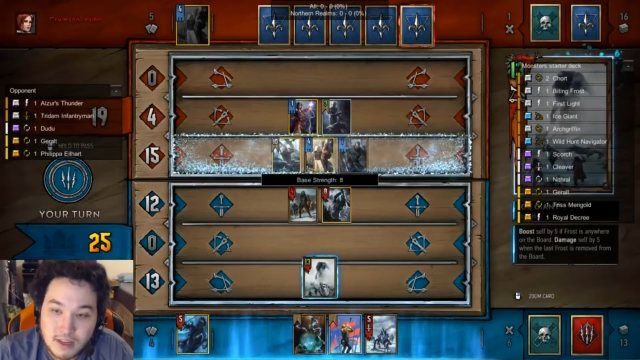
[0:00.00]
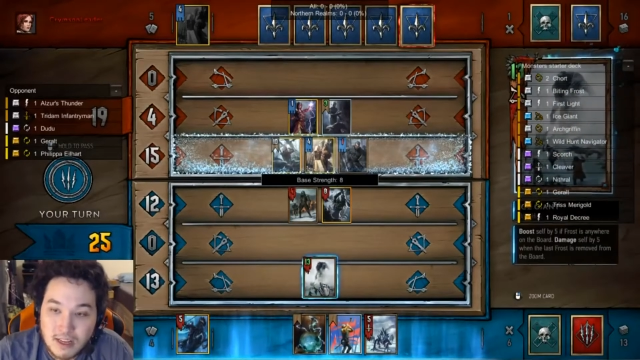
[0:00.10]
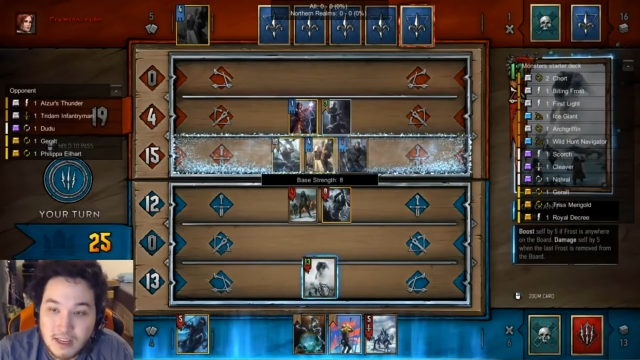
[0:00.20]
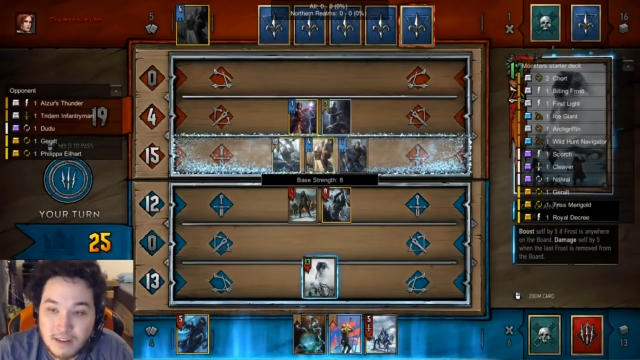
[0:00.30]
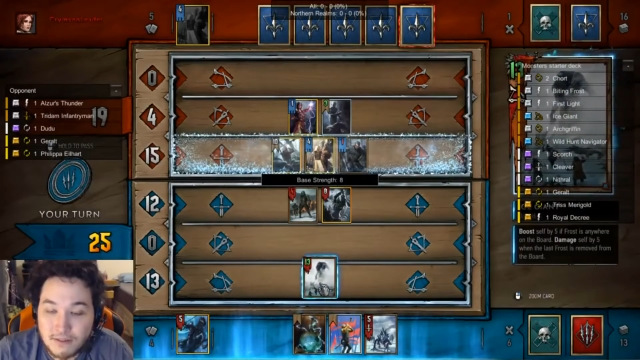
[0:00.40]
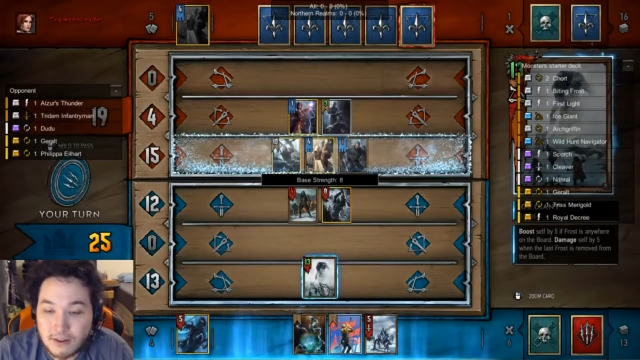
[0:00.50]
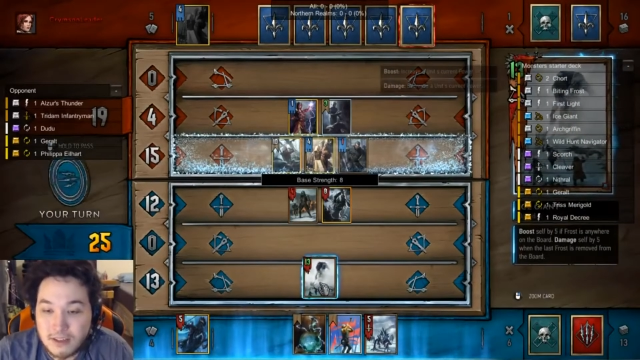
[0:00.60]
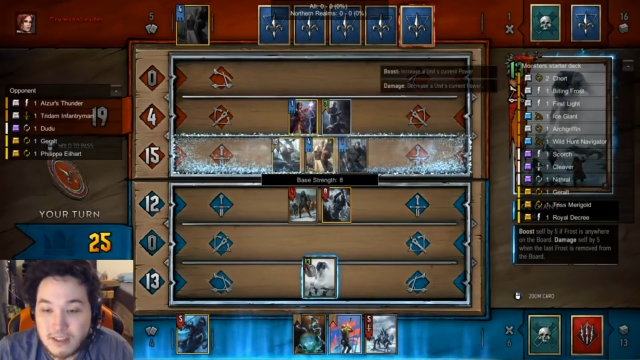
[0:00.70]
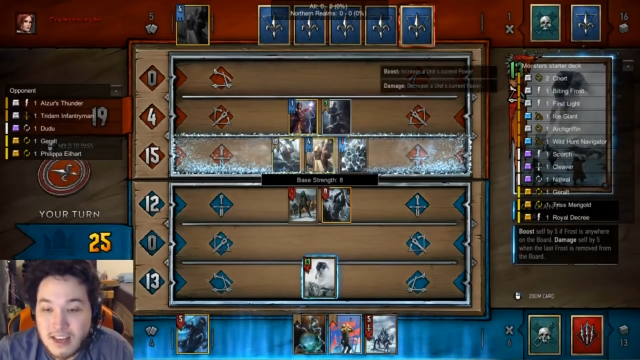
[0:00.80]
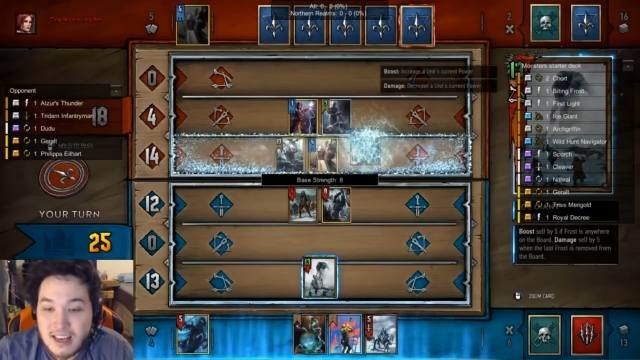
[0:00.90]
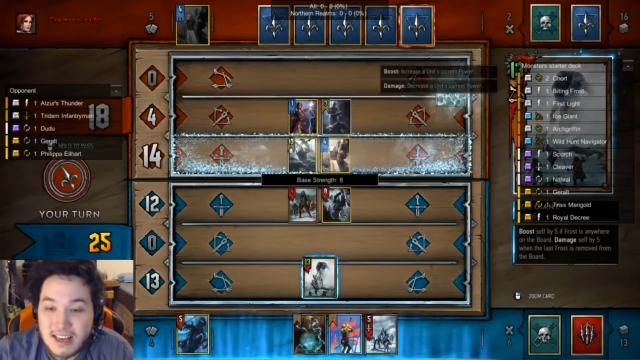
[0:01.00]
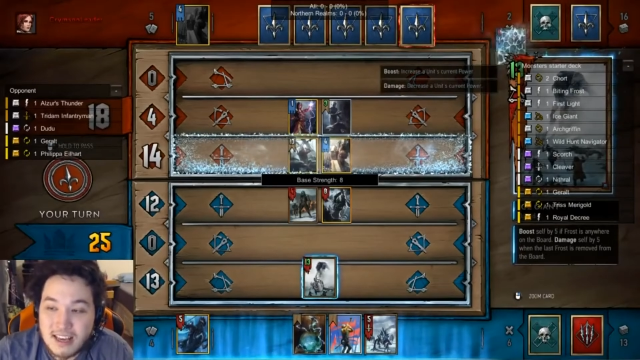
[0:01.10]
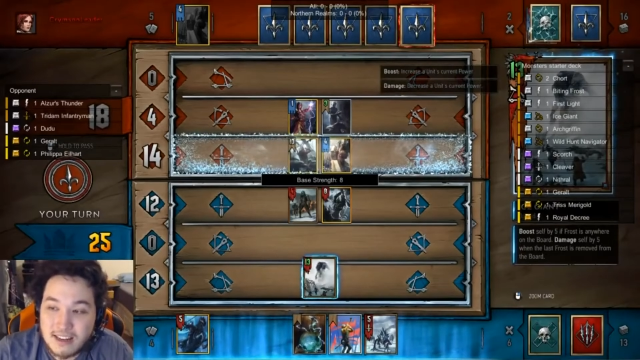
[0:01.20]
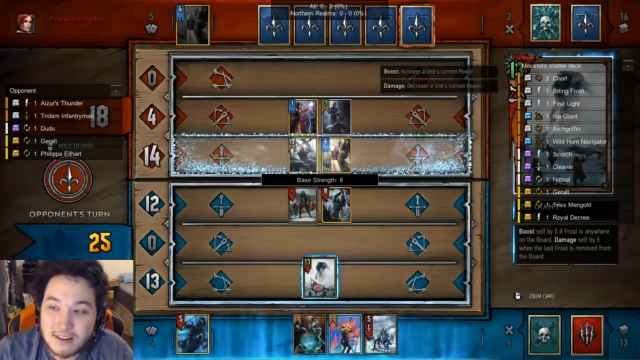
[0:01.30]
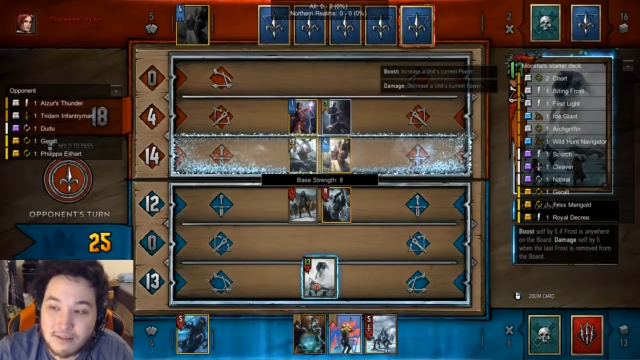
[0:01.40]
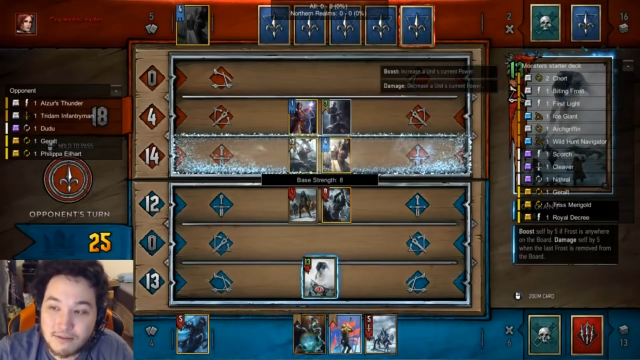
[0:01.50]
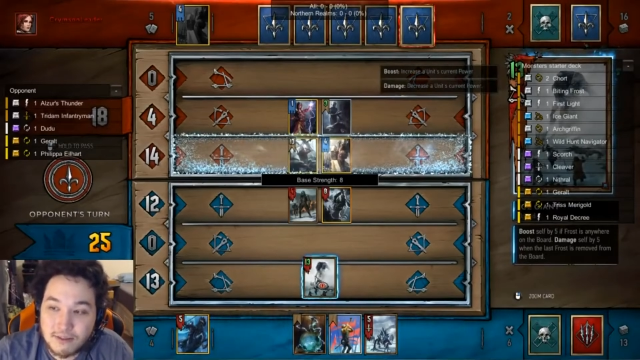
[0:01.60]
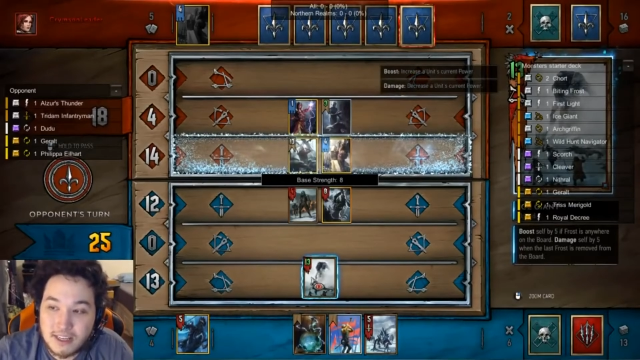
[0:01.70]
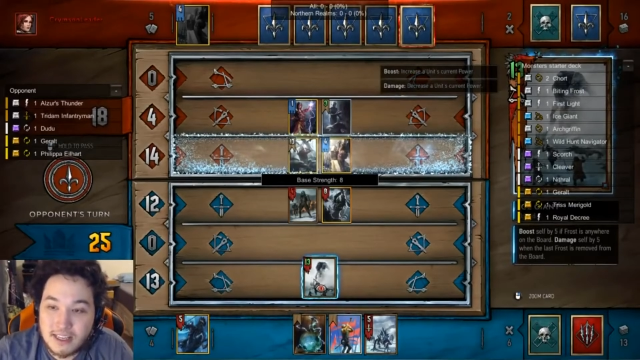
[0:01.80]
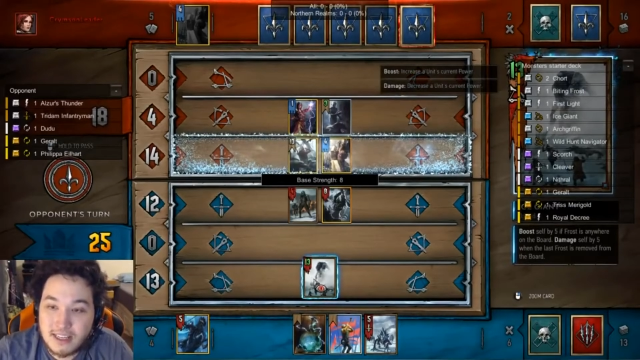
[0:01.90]
And of course, it
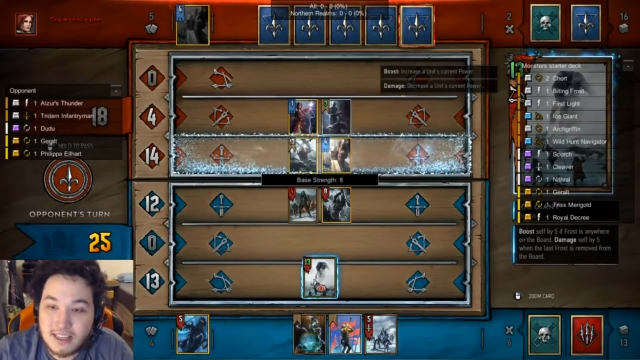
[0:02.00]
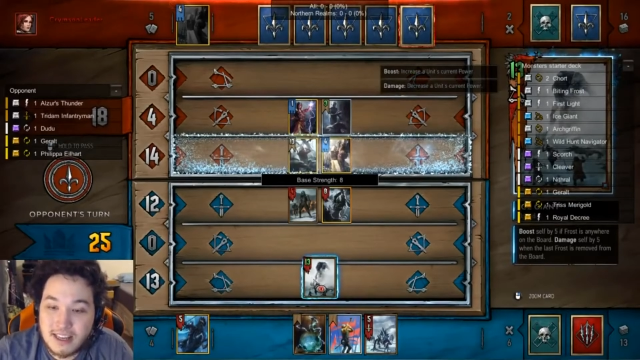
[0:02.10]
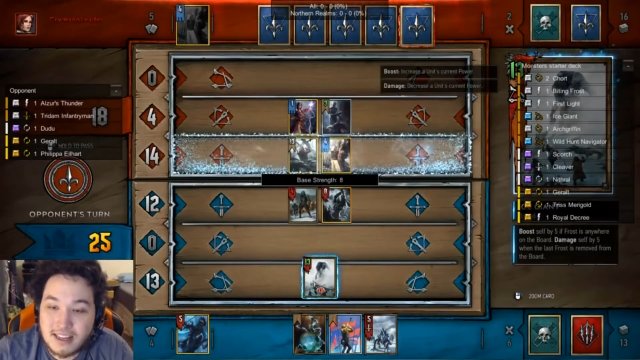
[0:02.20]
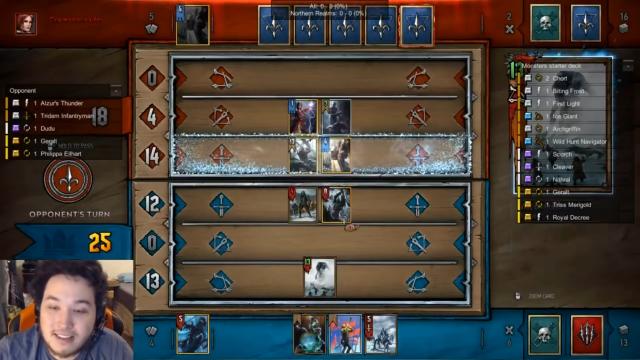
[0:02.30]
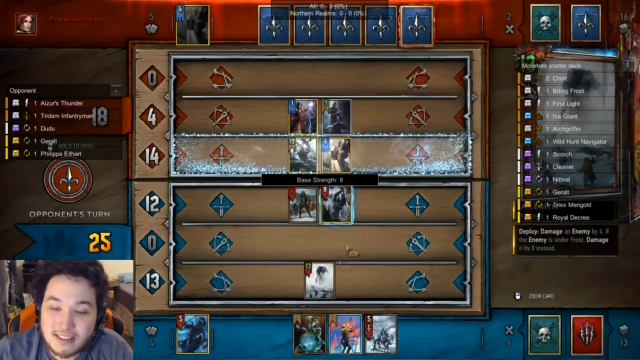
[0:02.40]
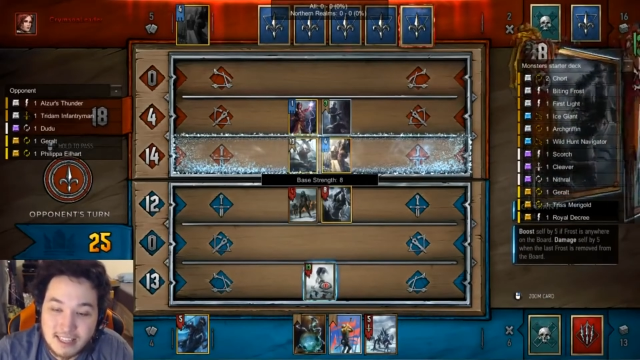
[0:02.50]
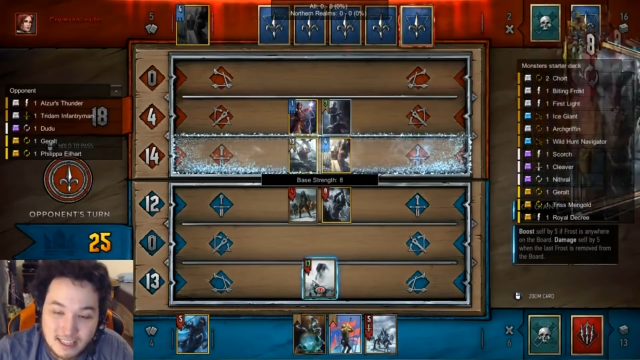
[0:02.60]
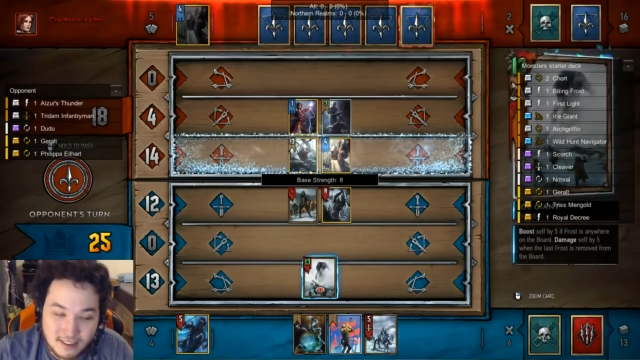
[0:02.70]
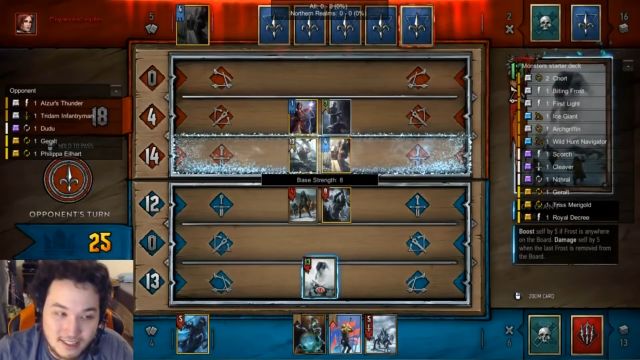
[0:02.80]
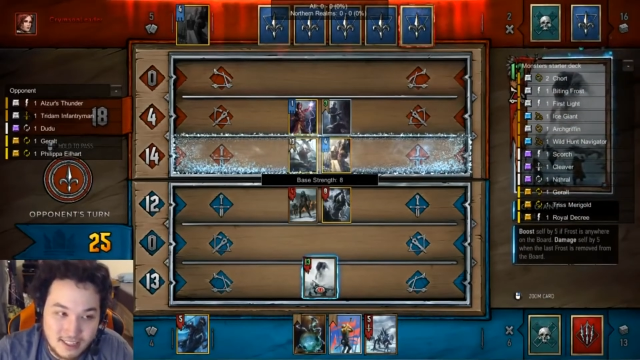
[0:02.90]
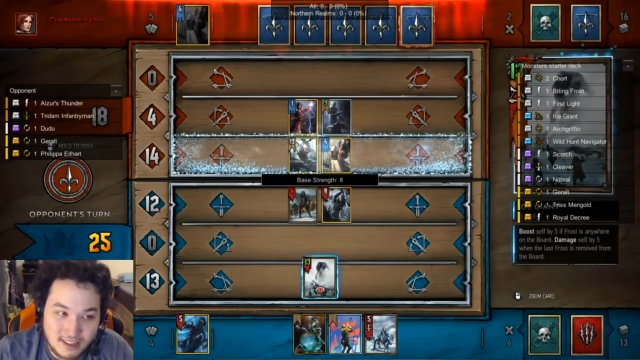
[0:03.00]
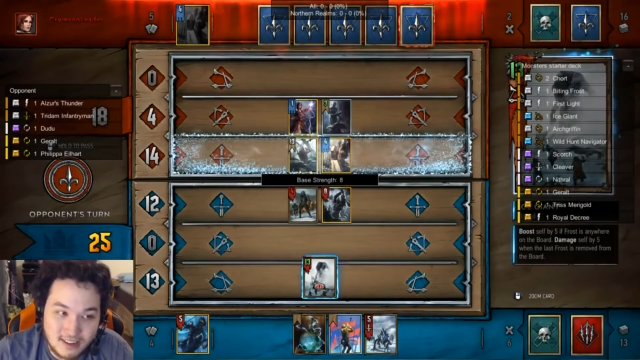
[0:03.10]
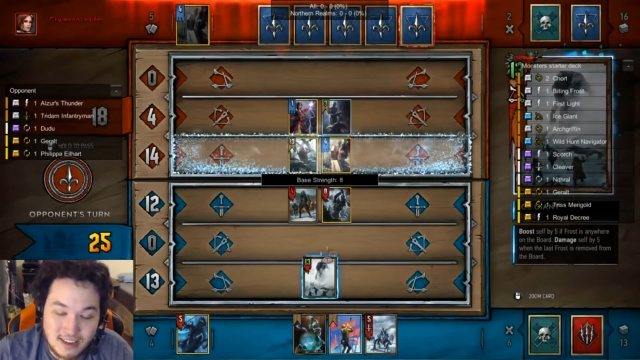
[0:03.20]
heals it,